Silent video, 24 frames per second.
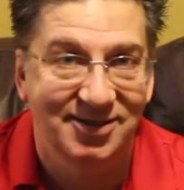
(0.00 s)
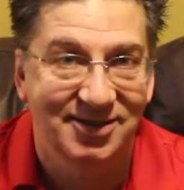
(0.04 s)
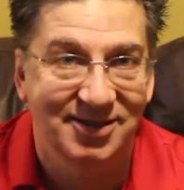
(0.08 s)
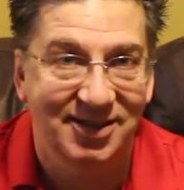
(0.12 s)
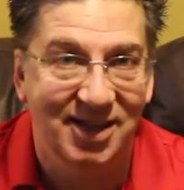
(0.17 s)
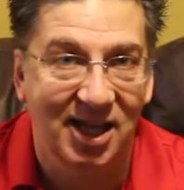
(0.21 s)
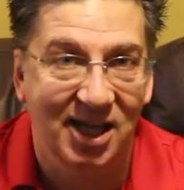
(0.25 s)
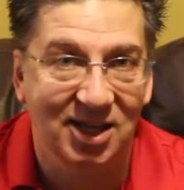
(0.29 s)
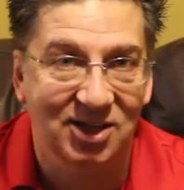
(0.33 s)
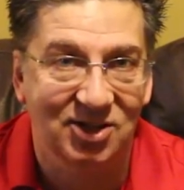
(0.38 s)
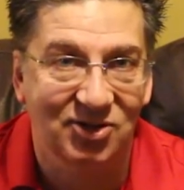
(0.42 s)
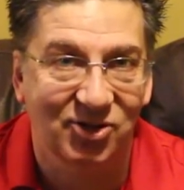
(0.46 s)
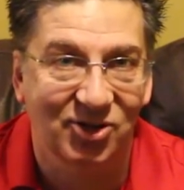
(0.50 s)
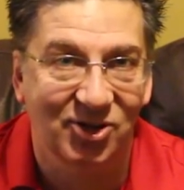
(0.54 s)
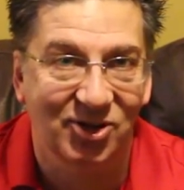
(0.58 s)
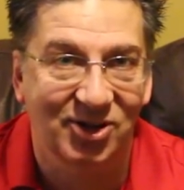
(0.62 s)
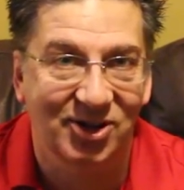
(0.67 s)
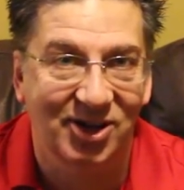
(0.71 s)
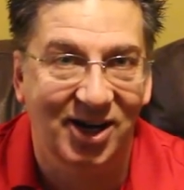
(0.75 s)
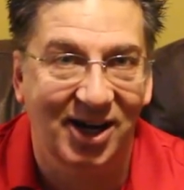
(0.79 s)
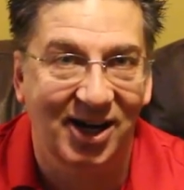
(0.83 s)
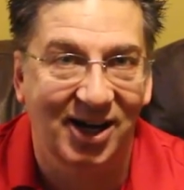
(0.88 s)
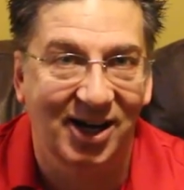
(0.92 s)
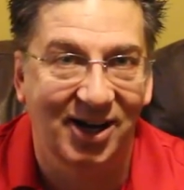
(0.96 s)
Thanks
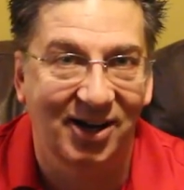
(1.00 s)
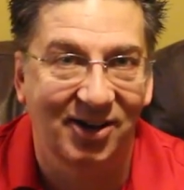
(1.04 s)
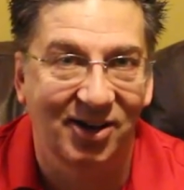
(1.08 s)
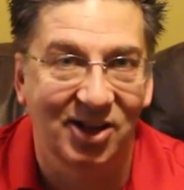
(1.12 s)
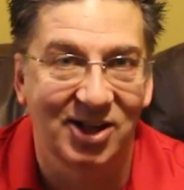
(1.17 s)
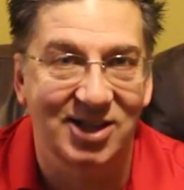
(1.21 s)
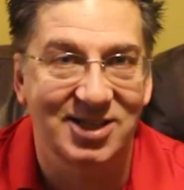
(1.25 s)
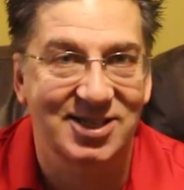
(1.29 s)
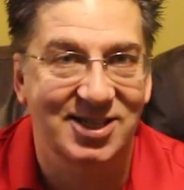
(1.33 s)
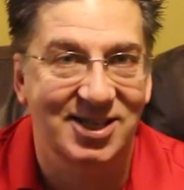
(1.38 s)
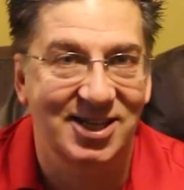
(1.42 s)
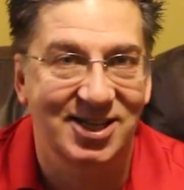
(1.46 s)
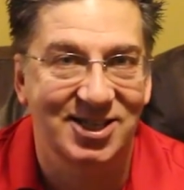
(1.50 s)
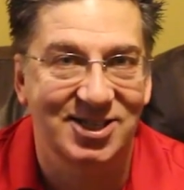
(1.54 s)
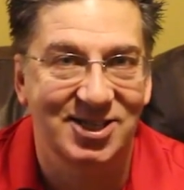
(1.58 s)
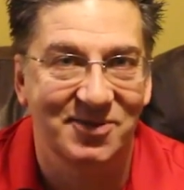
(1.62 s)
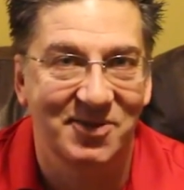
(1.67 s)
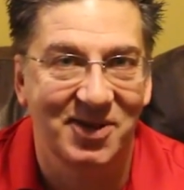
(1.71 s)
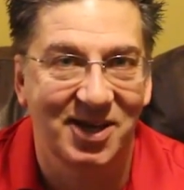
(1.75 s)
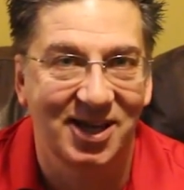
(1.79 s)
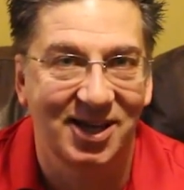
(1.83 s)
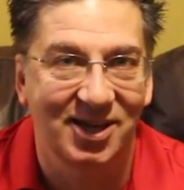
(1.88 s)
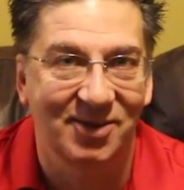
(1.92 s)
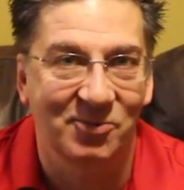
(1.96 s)
for listening to
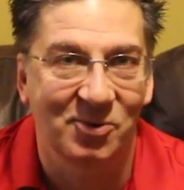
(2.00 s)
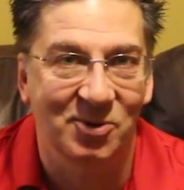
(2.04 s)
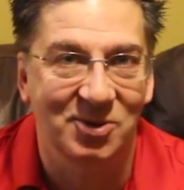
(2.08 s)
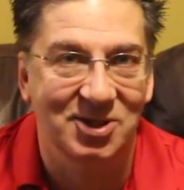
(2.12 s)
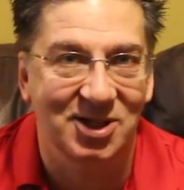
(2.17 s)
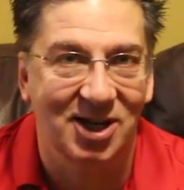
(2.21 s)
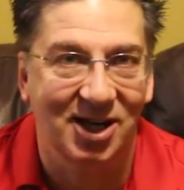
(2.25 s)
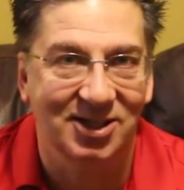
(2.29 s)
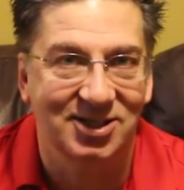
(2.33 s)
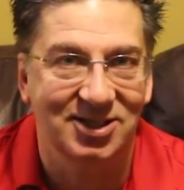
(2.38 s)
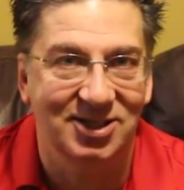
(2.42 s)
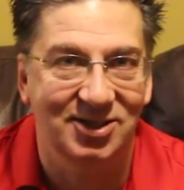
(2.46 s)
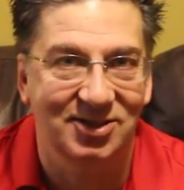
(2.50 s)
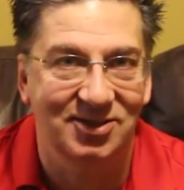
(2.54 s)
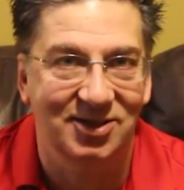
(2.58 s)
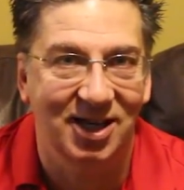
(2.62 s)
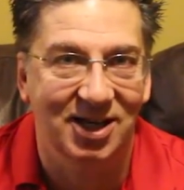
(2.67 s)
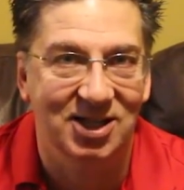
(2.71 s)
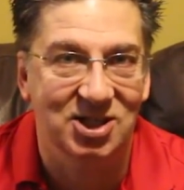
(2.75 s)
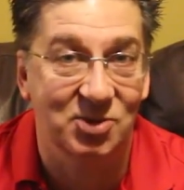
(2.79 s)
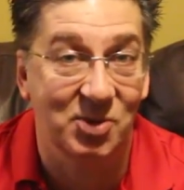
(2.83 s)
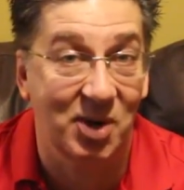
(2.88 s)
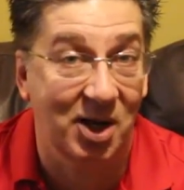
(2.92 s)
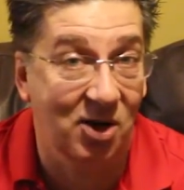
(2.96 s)
me, and we'll talk to you
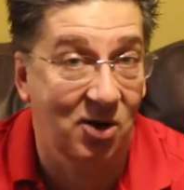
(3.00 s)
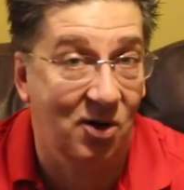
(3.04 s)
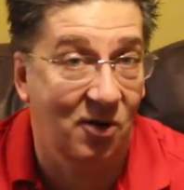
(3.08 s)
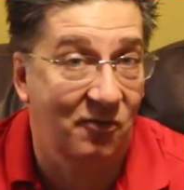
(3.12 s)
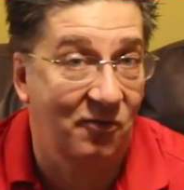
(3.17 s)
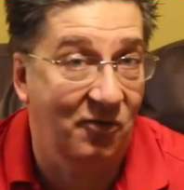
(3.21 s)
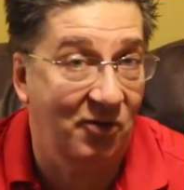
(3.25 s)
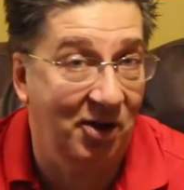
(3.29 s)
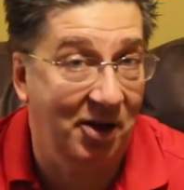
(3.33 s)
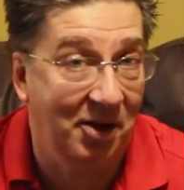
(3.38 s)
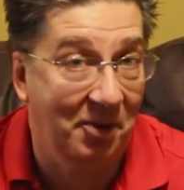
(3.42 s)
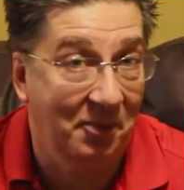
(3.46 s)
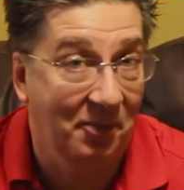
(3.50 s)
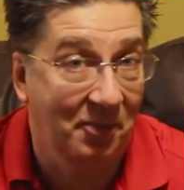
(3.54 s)
next week, hopefully.